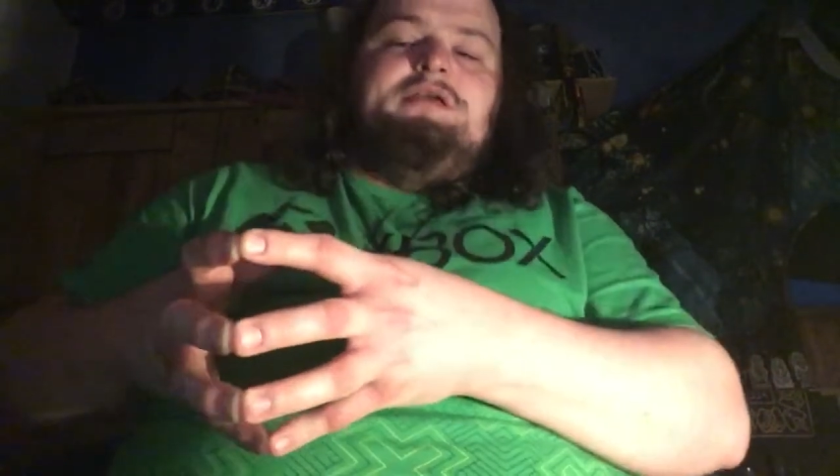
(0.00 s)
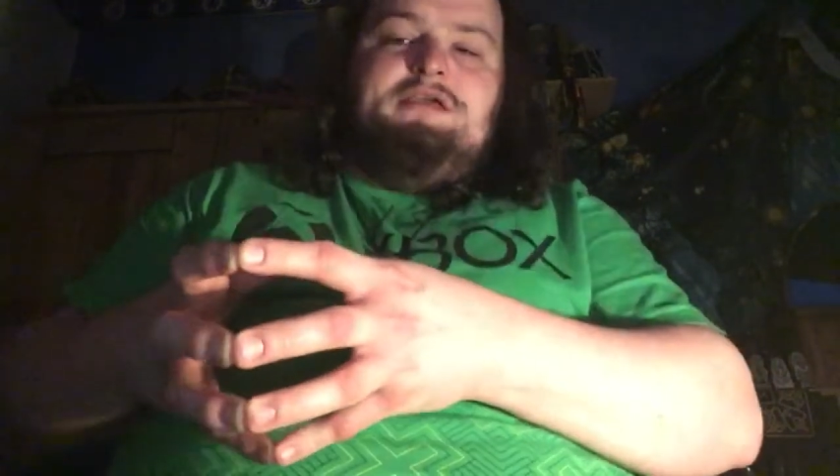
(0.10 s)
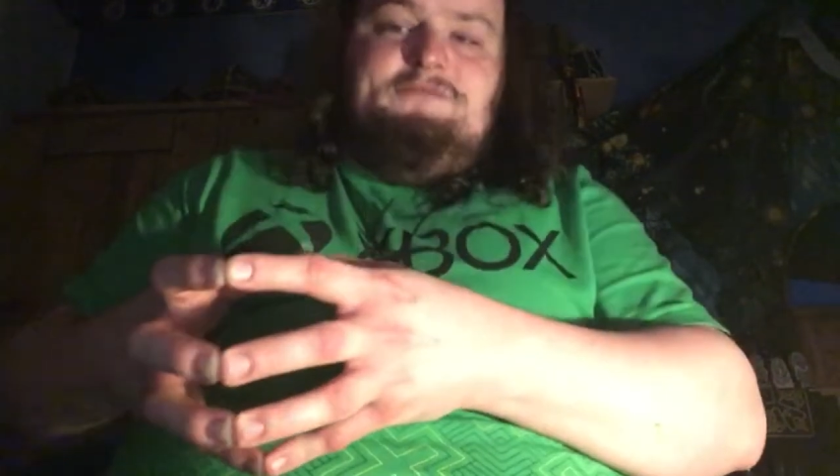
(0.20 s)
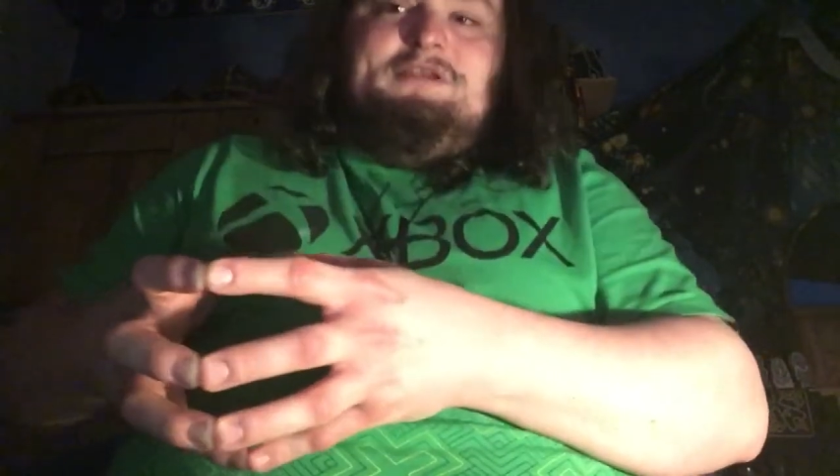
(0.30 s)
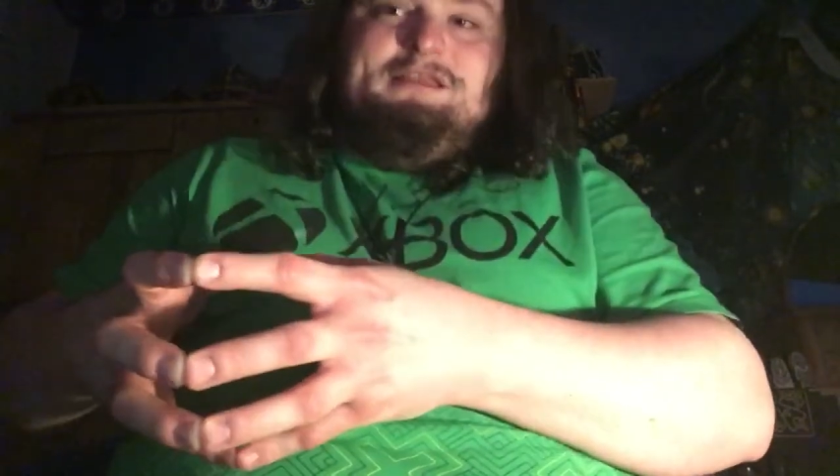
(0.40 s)

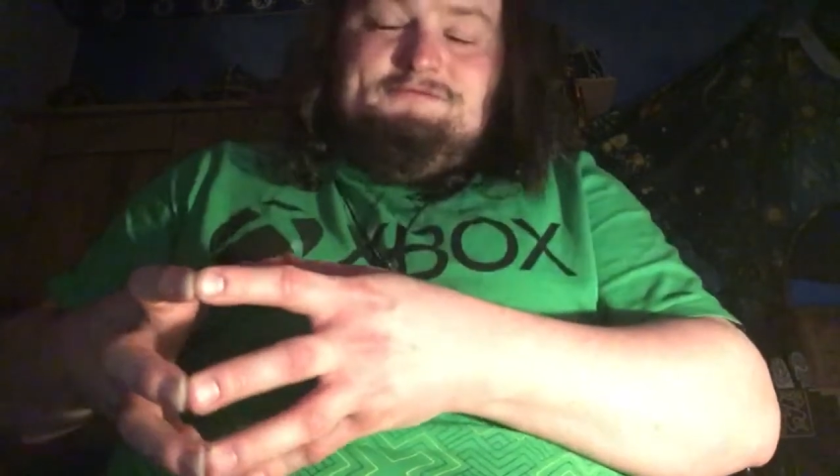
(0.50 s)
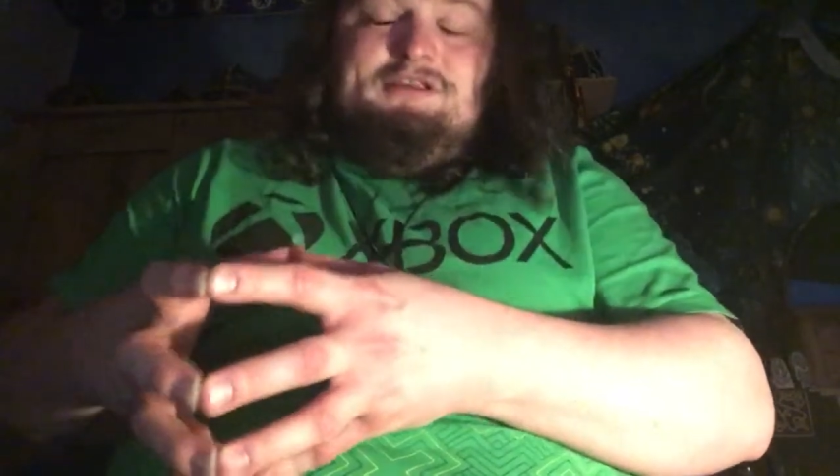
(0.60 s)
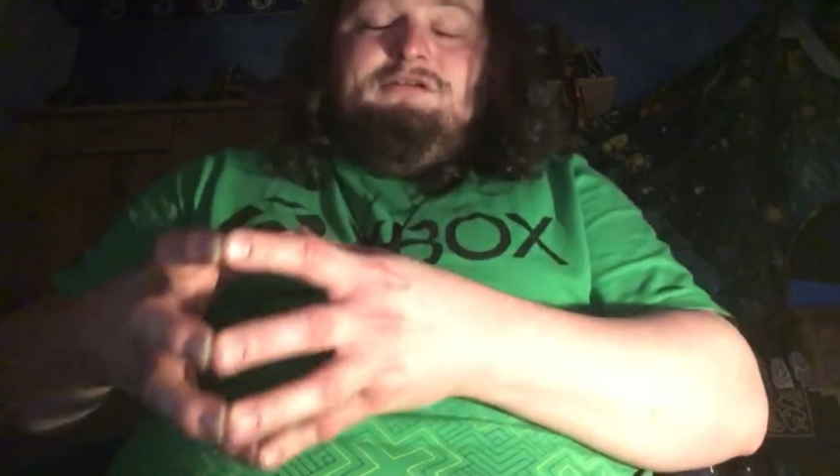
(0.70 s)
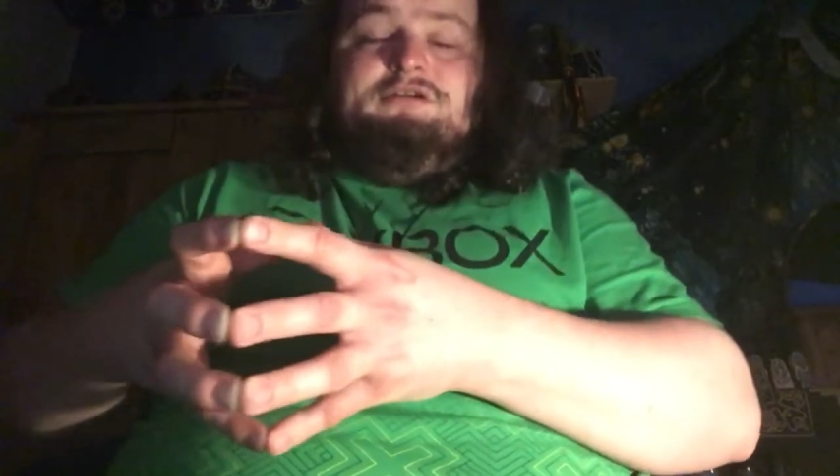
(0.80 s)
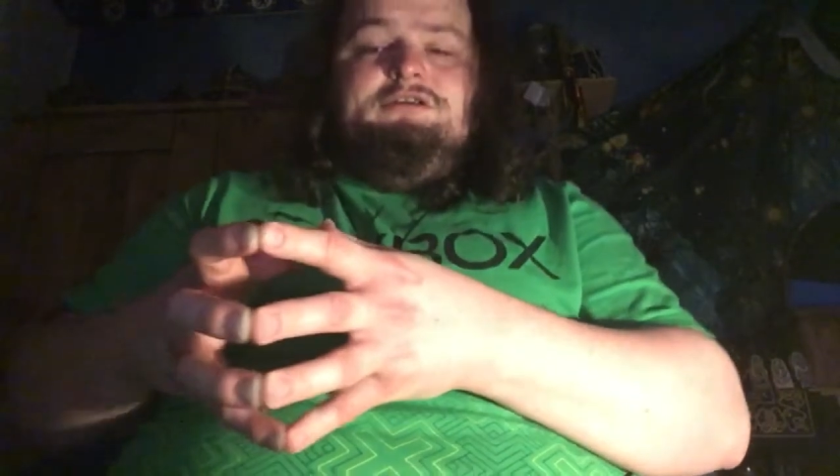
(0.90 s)
if you live a
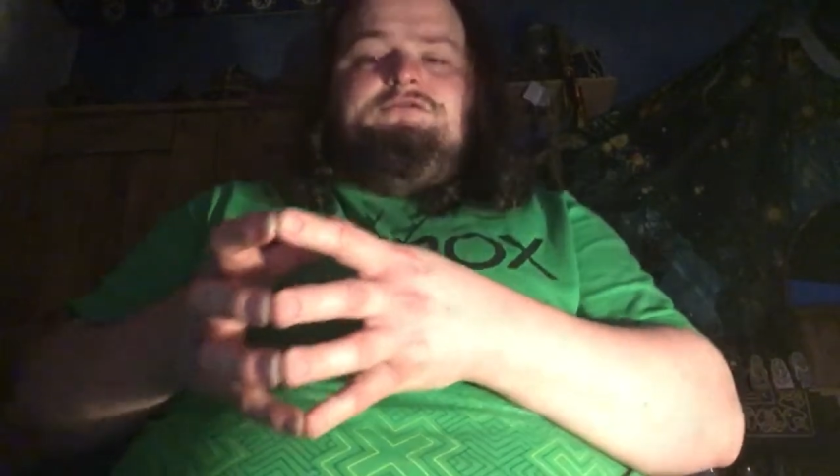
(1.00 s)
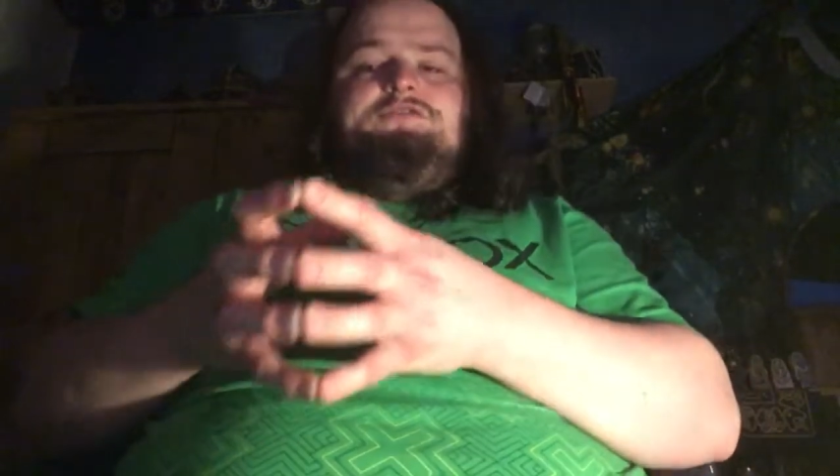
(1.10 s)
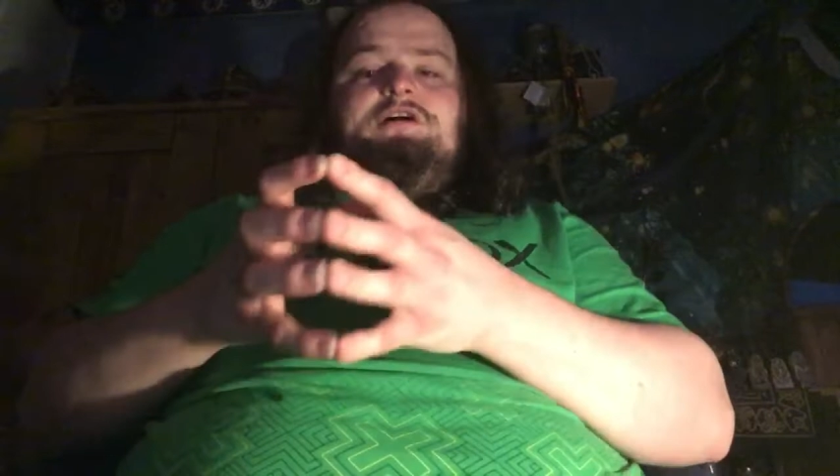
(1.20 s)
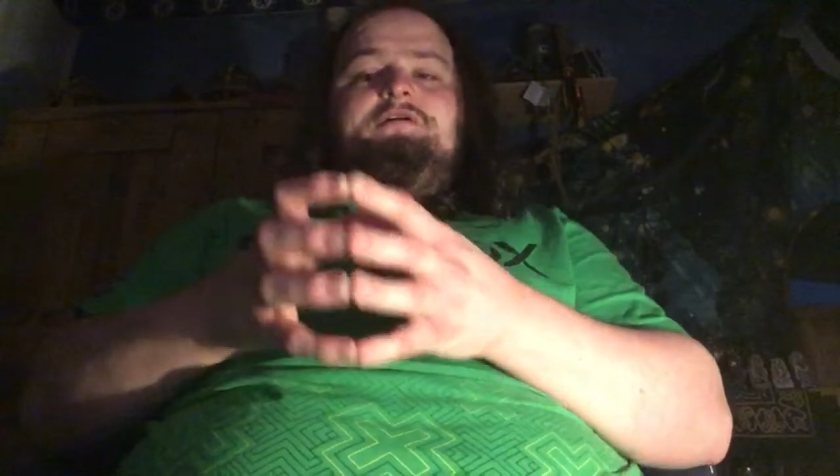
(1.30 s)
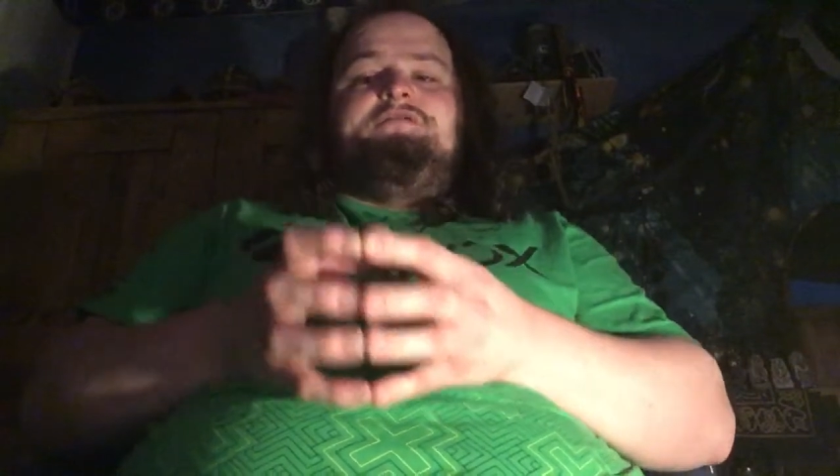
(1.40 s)
long enough
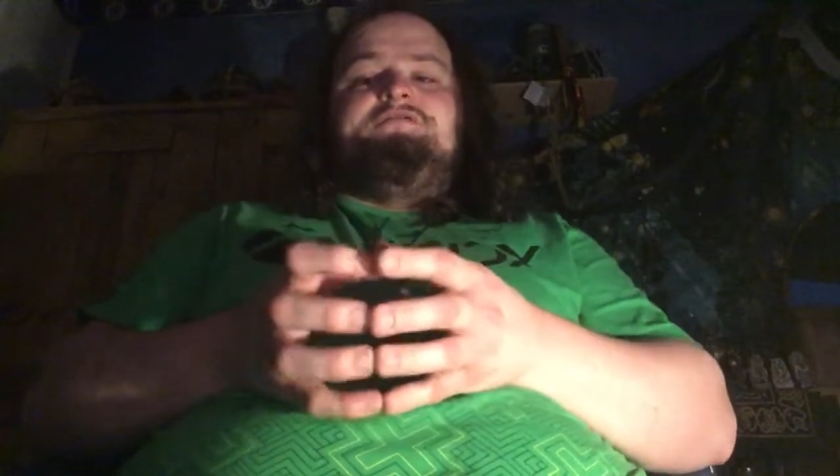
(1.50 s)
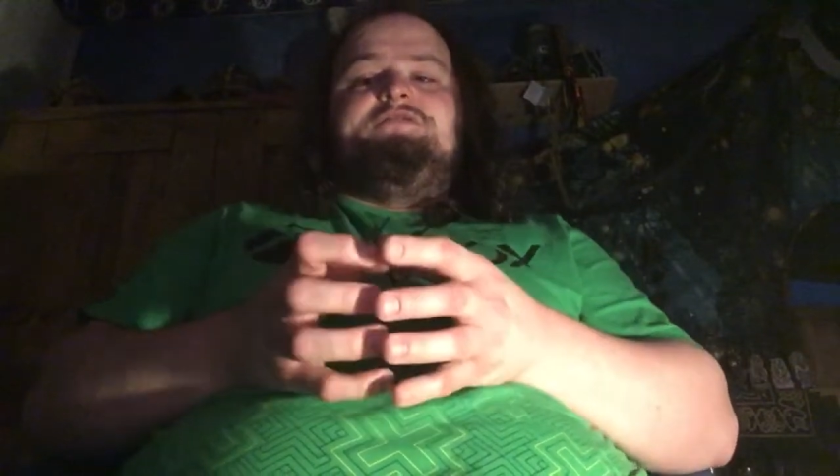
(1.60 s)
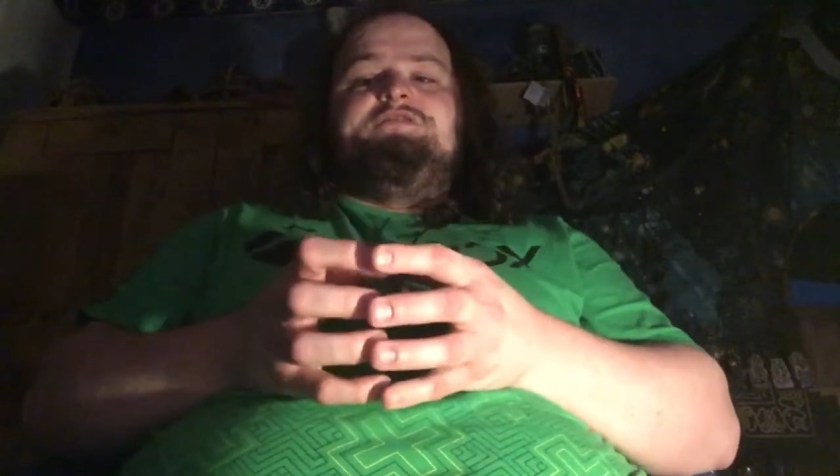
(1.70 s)
life